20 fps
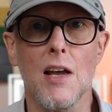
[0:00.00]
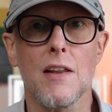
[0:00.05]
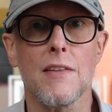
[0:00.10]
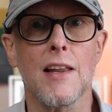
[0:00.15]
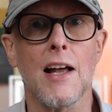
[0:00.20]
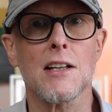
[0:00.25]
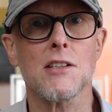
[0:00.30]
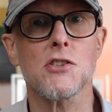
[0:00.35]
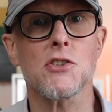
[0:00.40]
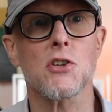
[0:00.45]
And
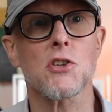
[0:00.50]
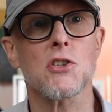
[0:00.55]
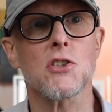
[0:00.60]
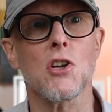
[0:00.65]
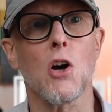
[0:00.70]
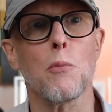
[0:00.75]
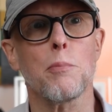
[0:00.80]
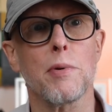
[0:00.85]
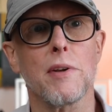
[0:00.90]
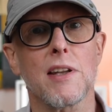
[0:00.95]
that's just
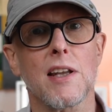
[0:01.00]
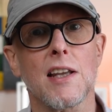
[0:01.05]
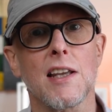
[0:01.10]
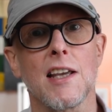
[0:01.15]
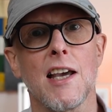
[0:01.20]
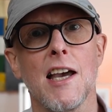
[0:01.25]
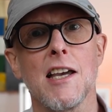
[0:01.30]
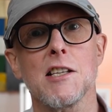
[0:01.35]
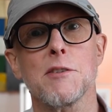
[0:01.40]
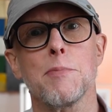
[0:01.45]
not been the
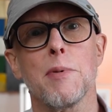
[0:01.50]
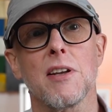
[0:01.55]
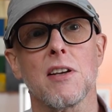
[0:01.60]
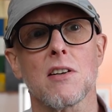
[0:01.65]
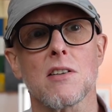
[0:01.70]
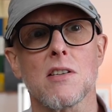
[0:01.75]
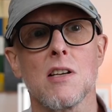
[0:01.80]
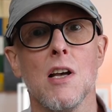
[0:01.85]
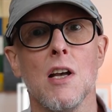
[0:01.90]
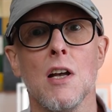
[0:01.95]
case
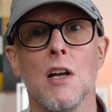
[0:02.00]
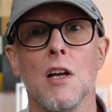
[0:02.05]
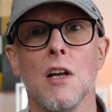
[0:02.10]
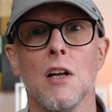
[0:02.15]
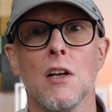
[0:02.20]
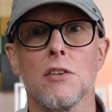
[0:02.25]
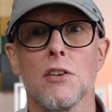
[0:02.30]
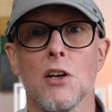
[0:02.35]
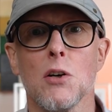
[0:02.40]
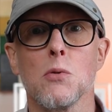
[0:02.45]
because
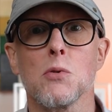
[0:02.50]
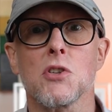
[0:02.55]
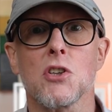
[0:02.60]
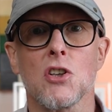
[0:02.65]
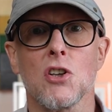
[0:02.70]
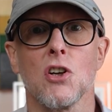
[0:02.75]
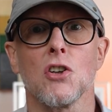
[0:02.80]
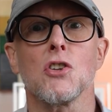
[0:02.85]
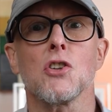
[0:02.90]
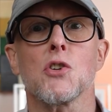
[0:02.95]
those
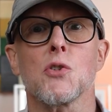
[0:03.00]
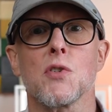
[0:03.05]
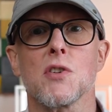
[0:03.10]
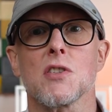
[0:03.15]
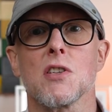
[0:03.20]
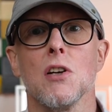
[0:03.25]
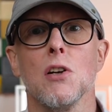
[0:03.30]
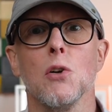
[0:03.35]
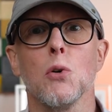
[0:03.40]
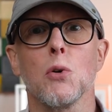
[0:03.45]

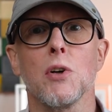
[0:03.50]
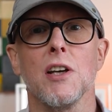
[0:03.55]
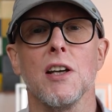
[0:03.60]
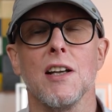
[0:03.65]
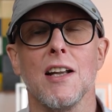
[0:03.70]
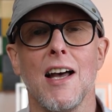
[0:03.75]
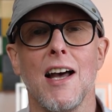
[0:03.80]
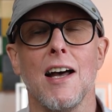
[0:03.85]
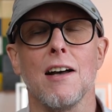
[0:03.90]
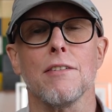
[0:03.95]
countries are
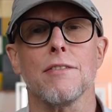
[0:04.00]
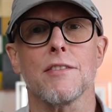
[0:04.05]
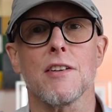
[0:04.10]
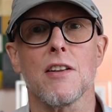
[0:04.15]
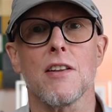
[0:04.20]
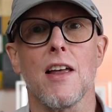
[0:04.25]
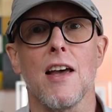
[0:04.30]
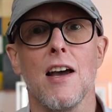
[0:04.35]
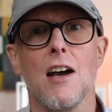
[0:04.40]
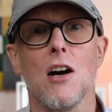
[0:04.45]
looking
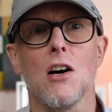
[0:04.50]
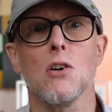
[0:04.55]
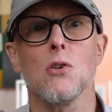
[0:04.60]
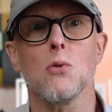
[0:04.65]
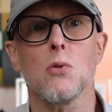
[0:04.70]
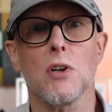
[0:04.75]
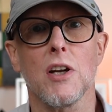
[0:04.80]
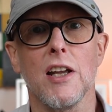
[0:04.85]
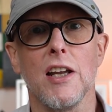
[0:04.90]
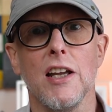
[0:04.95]
after their
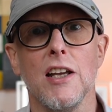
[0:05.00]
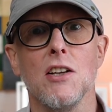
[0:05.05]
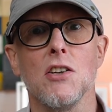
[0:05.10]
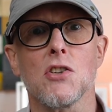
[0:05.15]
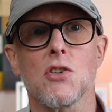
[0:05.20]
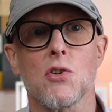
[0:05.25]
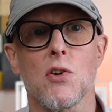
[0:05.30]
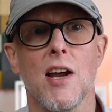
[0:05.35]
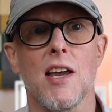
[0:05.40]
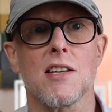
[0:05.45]
own
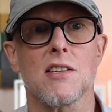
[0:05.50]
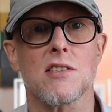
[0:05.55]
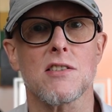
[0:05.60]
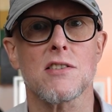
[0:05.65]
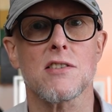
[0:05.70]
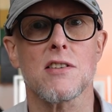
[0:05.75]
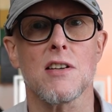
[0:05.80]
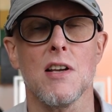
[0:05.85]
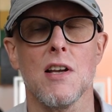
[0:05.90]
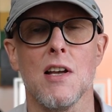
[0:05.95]

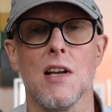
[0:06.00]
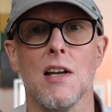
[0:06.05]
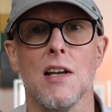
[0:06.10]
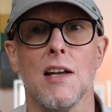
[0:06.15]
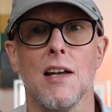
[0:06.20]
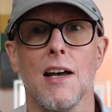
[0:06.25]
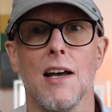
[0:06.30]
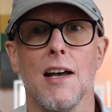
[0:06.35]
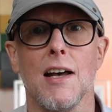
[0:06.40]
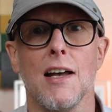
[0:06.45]
interests
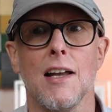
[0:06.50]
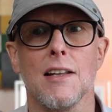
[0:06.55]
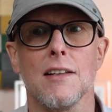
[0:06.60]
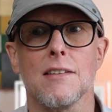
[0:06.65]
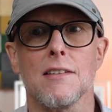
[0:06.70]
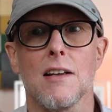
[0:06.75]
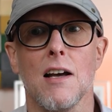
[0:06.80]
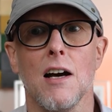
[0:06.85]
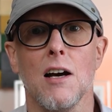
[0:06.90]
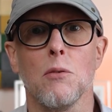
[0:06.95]

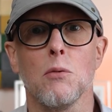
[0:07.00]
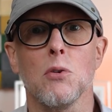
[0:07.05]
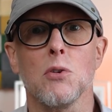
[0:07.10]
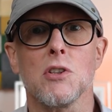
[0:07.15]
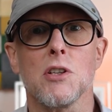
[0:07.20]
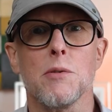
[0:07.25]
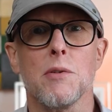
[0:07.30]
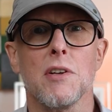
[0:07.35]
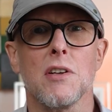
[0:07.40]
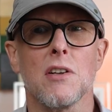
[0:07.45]
and I will
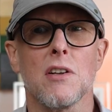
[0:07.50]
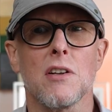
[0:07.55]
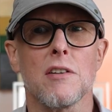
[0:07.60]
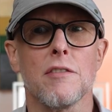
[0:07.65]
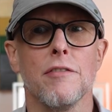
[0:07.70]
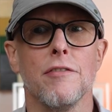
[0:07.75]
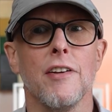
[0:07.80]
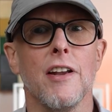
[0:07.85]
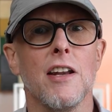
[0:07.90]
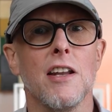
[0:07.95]
do another
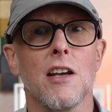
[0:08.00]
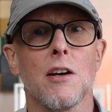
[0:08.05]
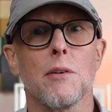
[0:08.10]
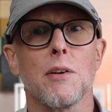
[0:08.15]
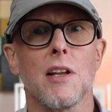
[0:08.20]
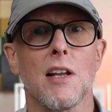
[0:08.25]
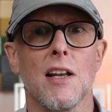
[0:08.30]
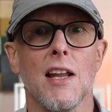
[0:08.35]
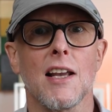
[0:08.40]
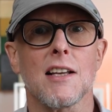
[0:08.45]
video
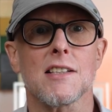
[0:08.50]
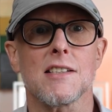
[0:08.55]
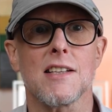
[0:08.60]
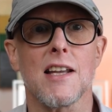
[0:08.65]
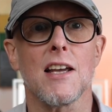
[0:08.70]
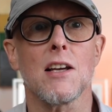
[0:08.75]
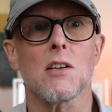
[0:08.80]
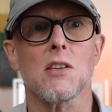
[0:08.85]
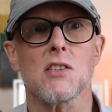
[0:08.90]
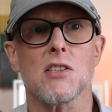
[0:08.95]
in the next
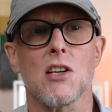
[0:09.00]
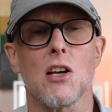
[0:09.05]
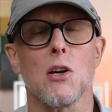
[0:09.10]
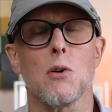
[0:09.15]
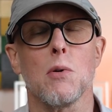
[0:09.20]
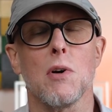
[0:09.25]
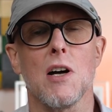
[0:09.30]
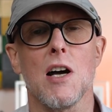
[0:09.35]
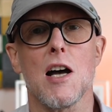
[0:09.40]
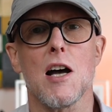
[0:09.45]
day or
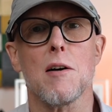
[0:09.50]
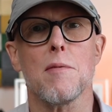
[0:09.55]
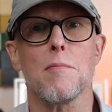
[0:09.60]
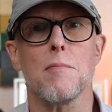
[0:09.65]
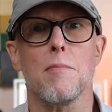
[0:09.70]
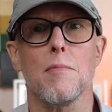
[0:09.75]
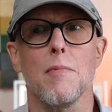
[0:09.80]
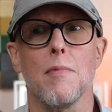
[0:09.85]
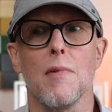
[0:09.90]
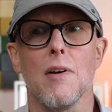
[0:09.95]
so
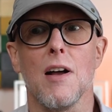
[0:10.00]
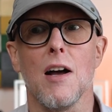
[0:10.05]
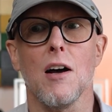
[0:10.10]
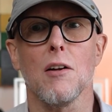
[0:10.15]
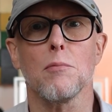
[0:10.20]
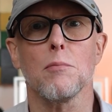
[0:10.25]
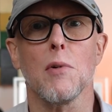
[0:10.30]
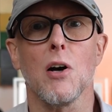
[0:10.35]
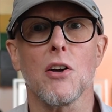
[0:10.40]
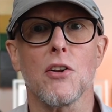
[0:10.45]
um,
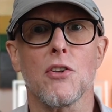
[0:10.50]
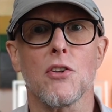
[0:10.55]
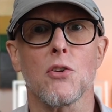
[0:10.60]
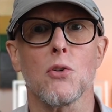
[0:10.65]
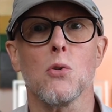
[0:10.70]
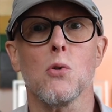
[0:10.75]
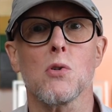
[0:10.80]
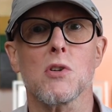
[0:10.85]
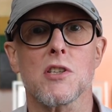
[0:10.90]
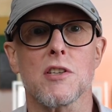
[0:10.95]
on my
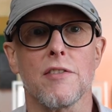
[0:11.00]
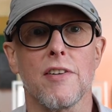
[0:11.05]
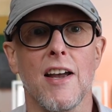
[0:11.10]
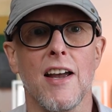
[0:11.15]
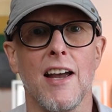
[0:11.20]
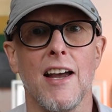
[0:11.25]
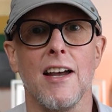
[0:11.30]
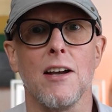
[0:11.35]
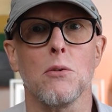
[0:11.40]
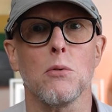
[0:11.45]
thoughts of
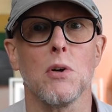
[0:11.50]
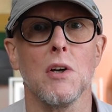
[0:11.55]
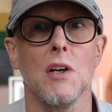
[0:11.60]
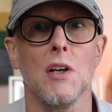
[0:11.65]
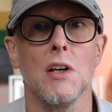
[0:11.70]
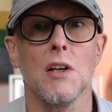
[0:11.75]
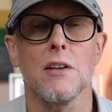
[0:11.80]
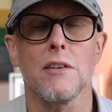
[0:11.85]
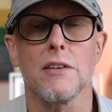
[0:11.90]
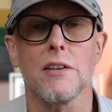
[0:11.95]
how
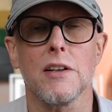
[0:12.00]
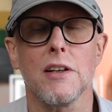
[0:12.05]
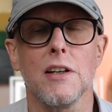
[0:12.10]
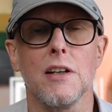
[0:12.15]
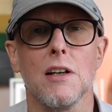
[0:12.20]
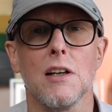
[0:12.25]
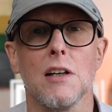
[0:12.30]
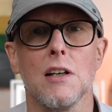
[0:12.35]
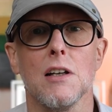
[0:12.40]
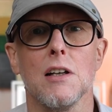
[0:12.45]

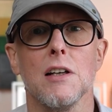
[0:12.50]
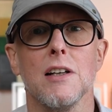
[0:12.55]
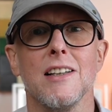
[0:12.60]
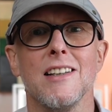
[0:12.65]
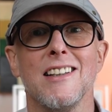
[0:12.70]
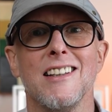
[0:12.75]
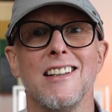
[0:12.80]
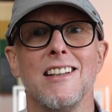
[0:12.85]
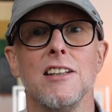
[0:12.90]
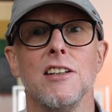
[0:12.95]
the uh,
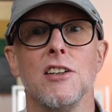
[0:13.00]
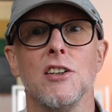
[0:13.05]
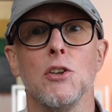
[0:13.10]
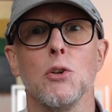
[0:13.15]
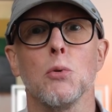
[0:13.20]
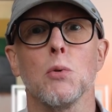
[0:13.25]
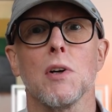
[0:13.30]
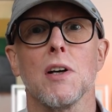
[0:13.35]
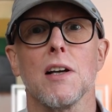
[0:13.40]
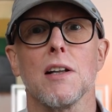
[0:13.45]

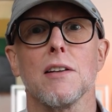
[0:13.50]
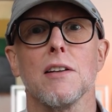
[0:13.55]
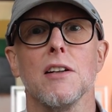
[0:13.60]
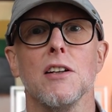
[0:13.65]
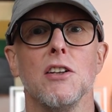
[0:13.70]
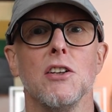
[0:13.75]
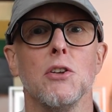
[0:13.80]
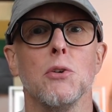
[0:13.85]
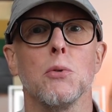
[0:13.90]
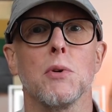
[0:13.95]
EU and
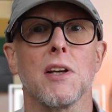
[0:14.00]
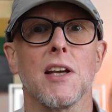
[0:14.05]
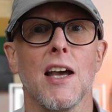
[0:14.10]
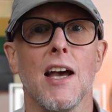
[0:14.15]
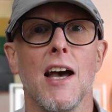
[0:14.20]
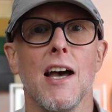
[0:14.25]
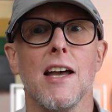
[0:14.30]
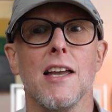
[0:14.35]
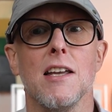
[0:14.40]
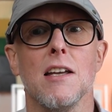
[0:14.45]
the
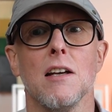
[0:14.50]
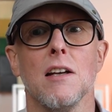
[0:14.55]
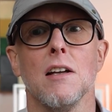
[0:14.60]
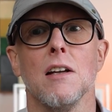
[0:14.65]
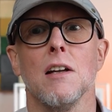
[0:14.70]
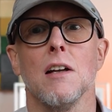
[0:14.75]
UK